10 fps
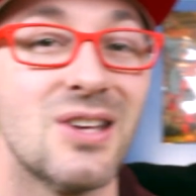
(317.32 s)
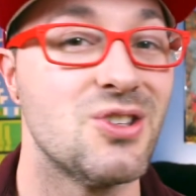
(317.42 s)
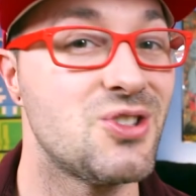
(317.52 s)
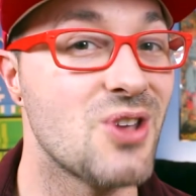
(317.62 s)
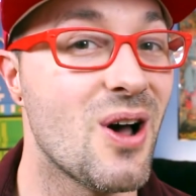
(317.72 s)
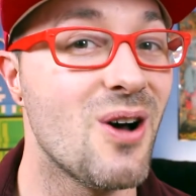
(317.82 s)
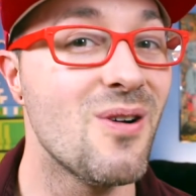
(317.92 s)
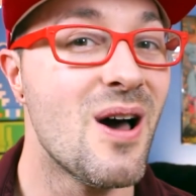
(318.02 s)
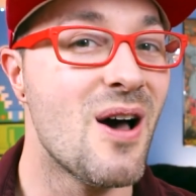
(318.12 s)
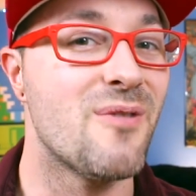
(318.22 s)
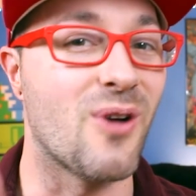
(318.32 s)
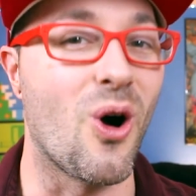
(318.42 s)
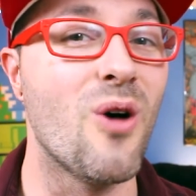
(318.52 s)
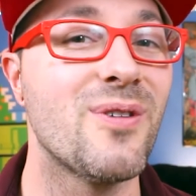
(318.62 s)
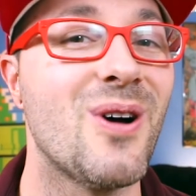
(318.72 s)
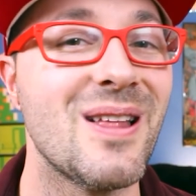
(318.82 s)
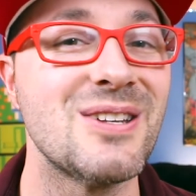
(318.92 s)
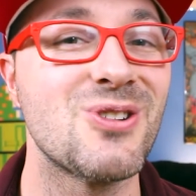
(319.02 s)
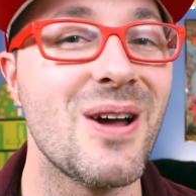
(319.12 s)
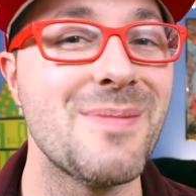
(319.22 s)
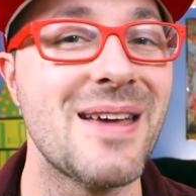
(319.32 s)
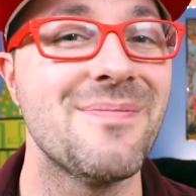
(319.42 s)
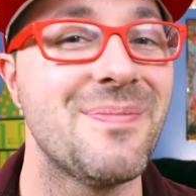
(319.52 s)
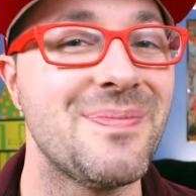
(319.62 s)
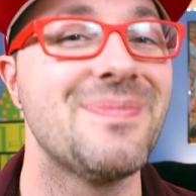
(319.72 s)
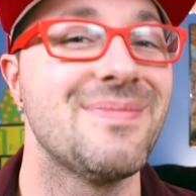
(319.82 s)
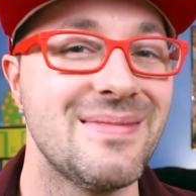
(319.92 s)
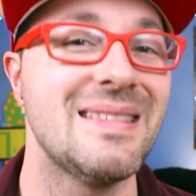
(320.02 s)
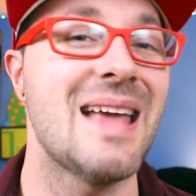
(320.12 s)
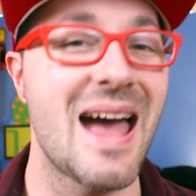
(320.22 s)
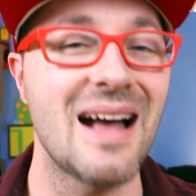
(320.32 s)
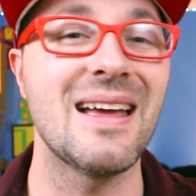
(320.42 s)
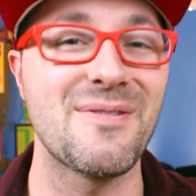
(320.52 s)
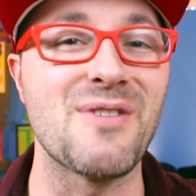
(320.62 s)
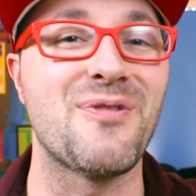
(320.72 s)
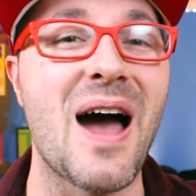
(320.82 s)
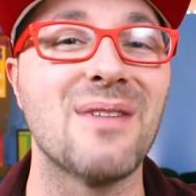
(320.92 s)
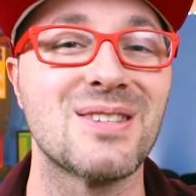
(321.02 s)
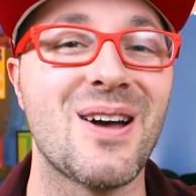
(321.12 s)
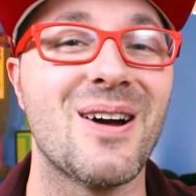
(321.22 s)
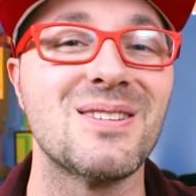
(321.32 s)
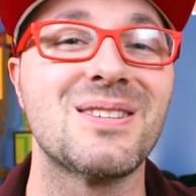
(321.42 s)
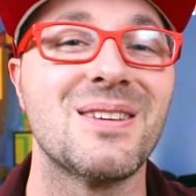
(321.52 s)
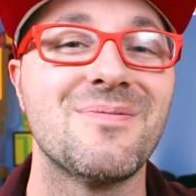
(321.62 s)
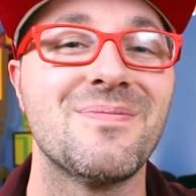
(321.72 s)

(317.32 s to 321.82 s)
So, for overall enjoyment, yeah, I'll give it 5 stars.